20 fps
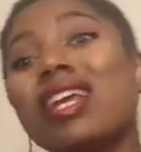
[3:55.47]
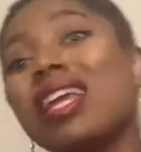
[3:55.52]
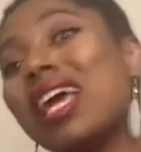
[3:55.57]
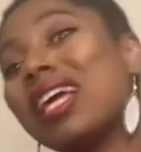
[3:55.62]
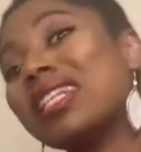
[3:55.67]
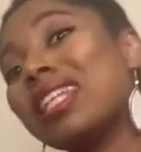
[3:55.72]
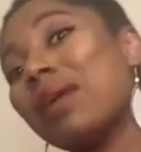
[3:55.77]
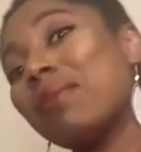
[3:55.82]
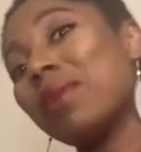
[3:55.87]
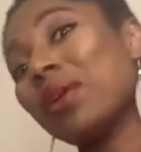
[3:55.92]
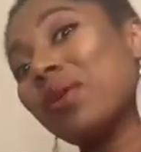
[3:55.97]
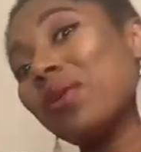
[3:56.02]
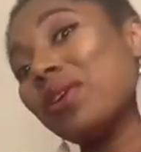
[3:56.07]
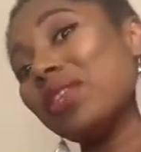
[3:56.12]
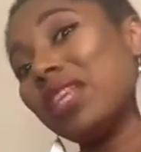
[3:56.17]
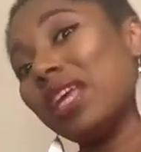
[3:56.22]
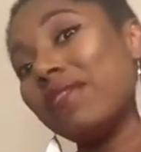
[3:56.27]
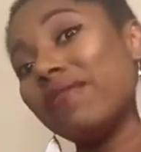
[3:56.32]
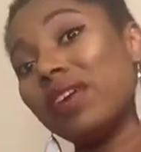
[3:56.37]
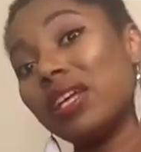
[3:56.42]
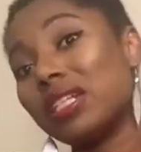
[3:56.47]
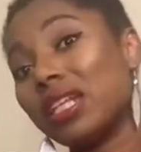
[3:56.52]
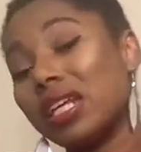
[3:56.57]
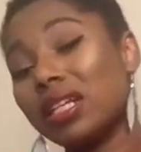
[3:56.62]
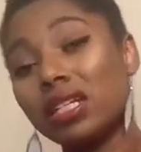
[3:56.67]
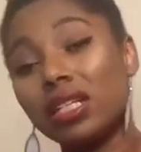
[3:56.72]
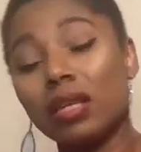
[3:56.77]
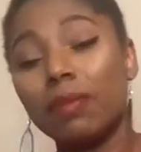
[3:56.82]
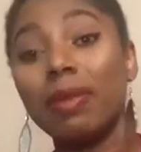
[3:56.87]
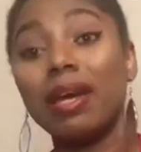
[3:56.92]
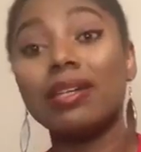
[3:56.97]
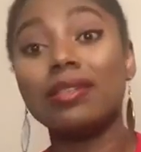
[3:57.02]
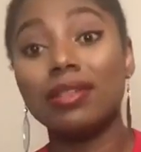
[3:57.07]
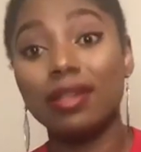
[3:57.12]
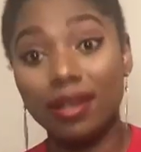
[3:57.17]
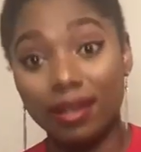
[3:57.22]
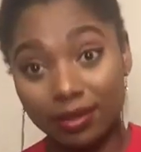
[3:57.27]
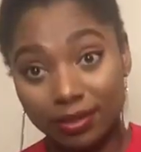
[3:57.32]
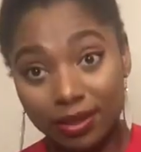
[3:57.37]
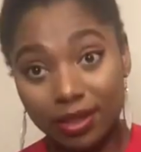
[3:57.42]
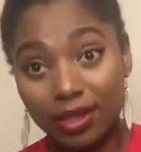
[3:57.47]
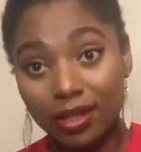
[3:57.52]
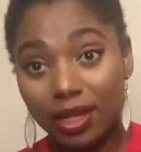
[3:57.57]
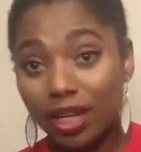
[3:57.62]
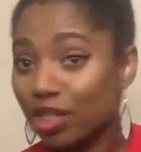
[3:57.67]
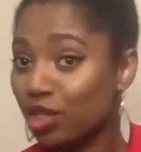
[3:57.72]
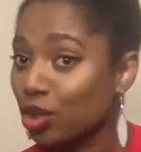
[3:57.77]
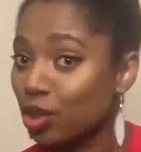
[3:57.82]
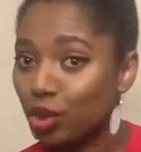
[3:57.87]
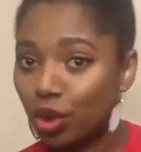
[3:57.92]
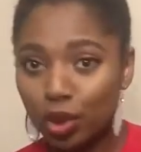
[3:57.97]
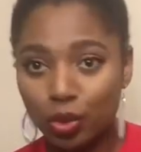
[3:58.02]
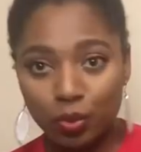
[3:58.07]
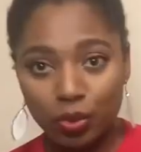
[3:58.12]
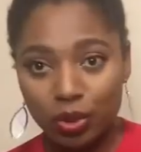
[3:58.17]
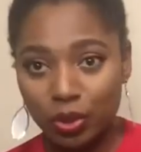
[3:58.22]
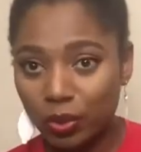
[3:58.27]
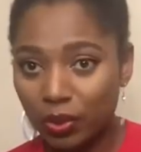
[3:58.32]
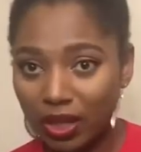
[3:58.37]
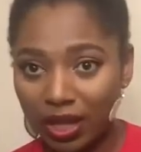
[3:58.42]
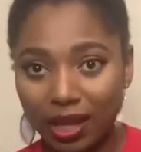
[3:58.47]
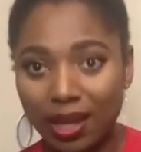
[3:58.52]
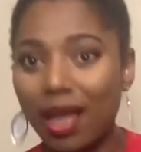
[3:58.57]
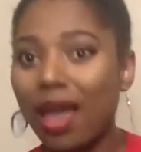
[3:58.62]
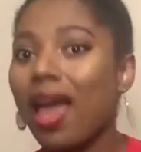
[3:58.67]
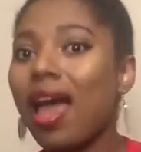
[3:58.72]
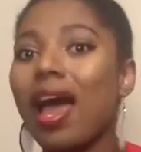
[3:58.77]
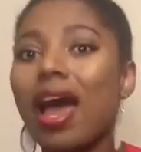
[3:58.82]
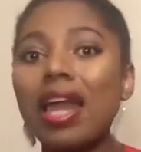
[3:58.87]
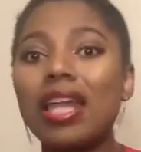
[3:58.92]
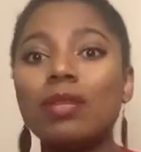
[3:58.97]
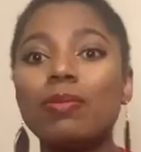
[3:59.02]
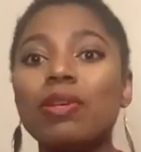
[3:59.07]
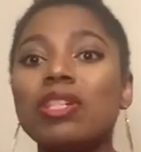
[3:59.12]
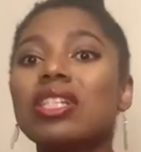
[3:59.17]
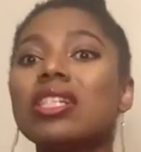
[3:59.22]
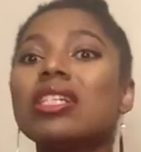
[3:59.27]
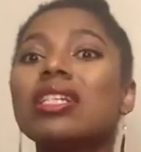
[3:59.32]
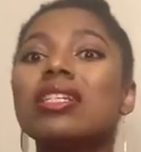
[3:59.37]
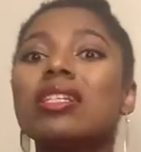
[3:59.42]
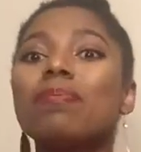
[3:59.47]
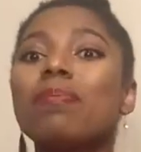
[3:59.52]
yes, let me go there first and see. My dear, it is not what you think. And especially this